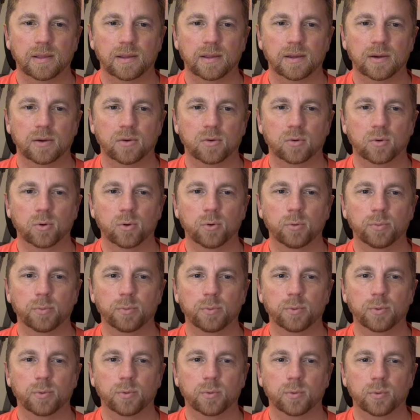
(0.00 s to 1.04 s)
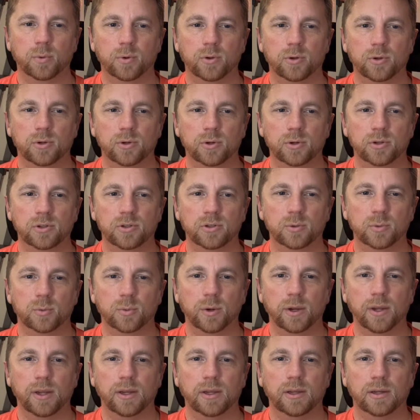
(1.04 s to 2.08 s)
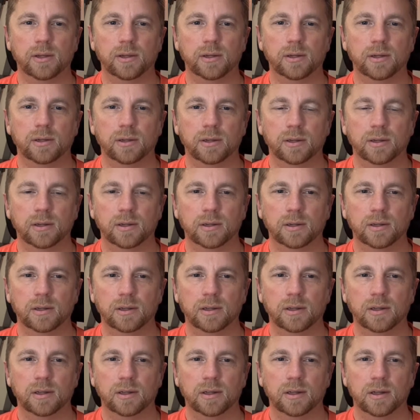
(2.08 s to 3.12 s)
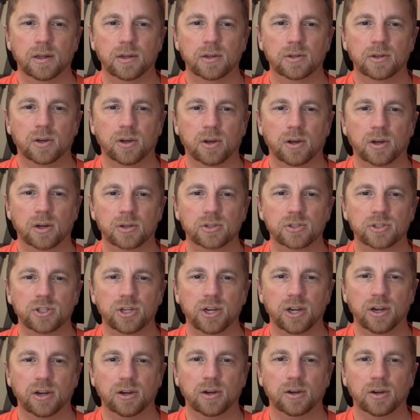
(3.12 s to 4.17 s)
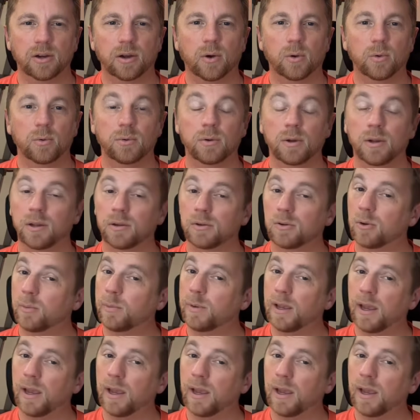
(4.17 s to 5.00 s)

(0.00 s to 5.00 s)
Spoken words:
Group, dirt, ring, talk, chair. It could be